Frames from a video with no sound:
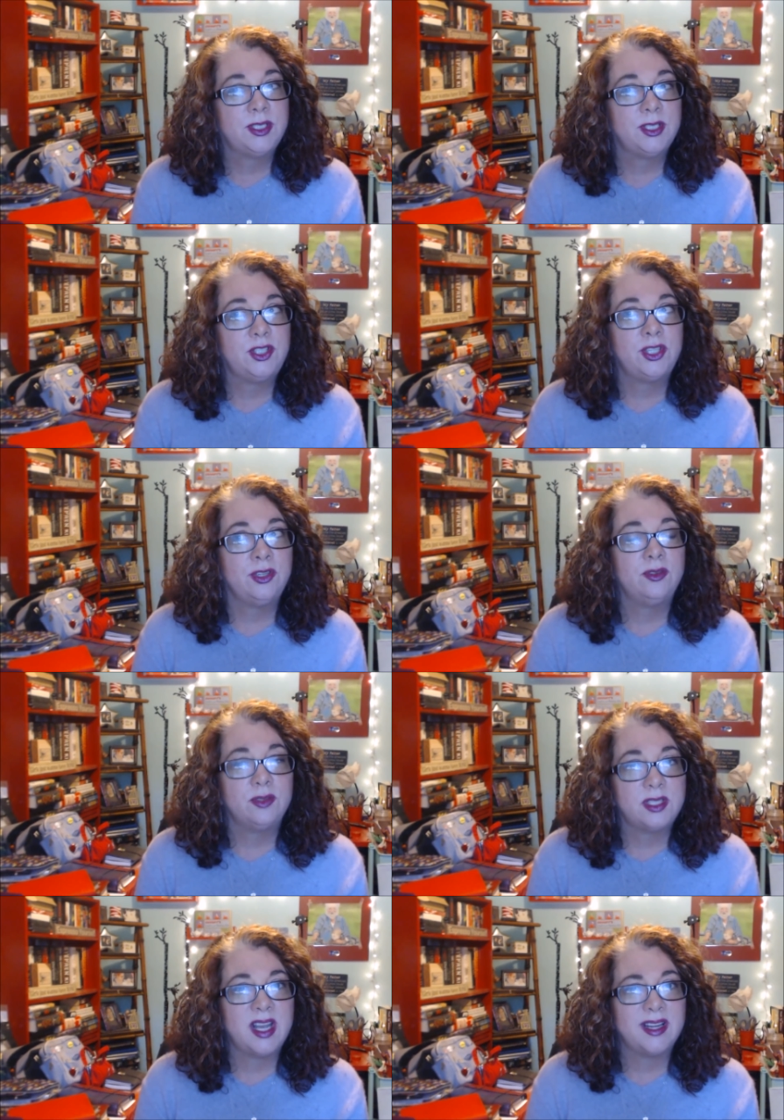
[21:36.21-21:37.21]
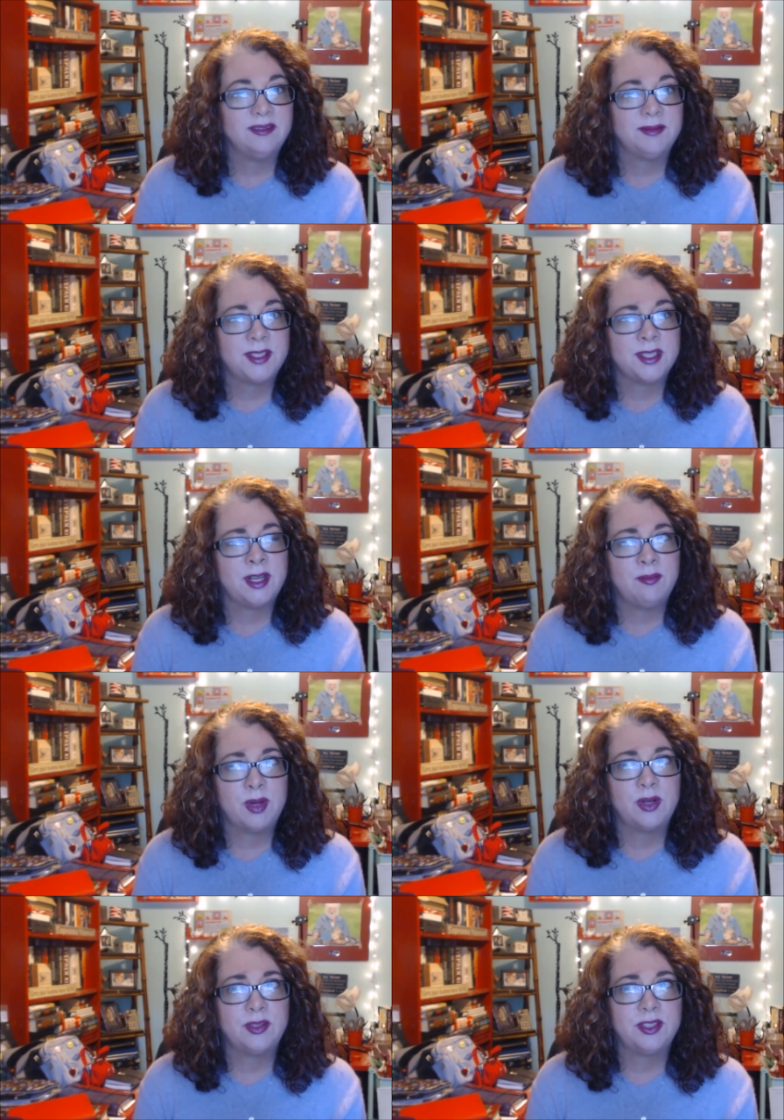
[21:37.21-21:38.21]
to choose that
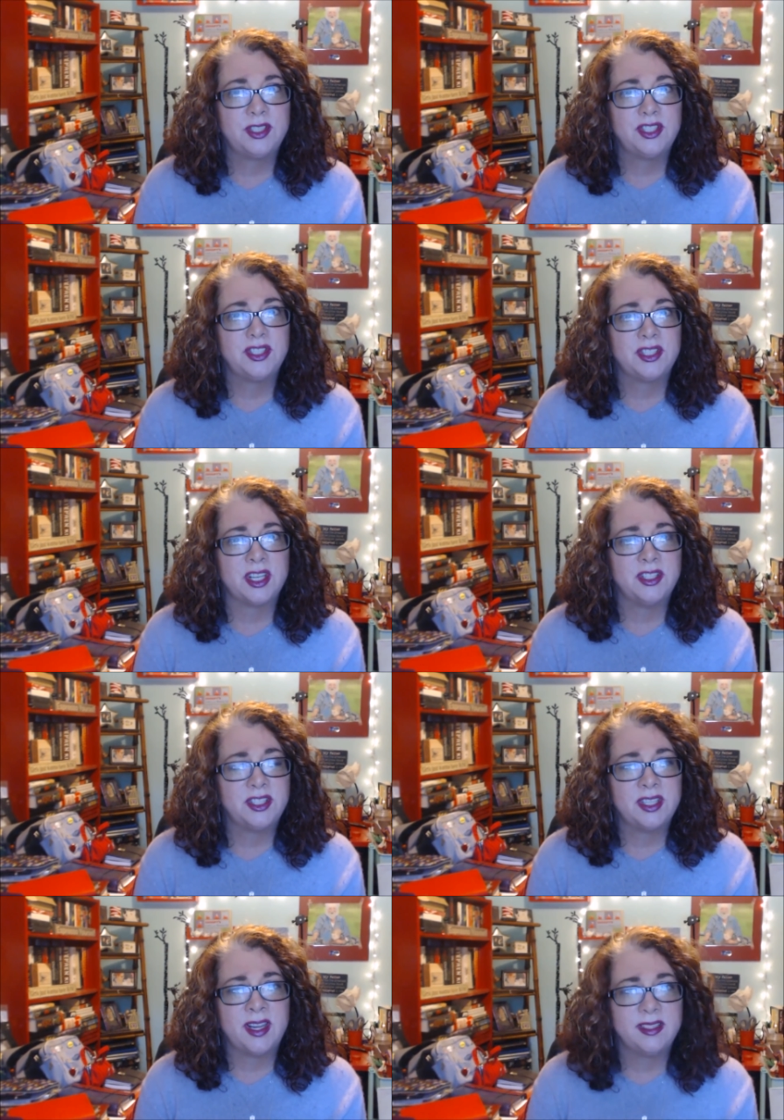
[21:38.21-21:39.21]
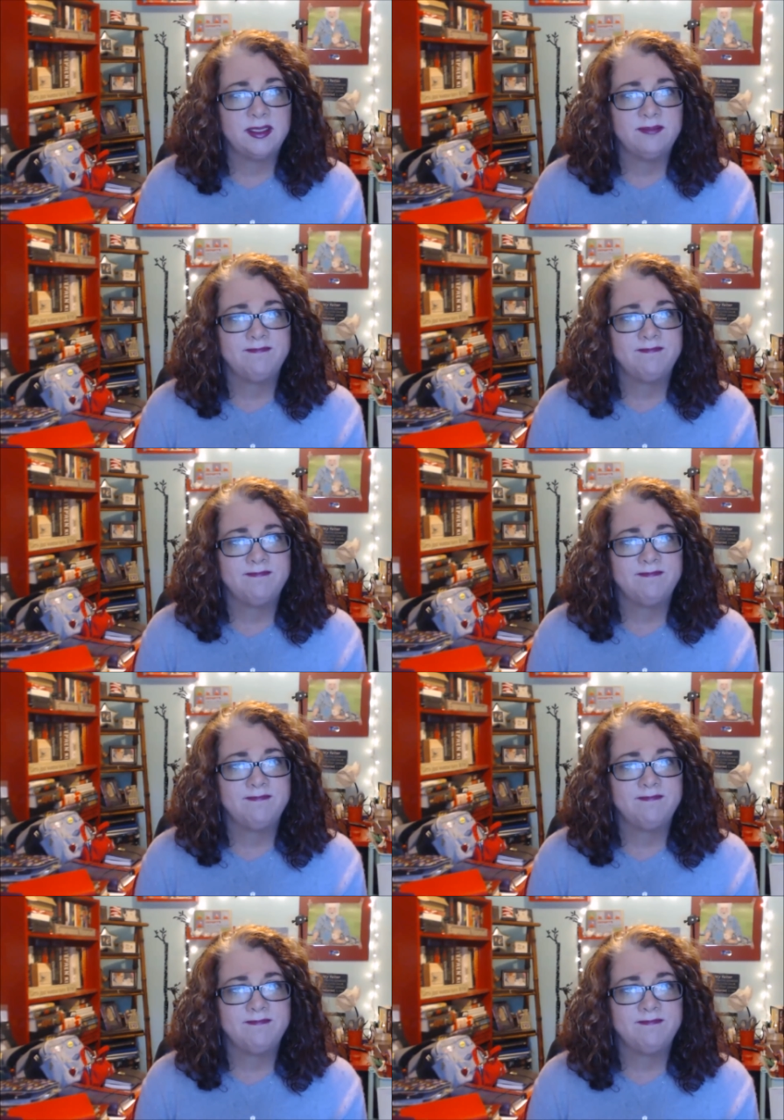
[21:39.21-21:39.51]
sunburst, sunset,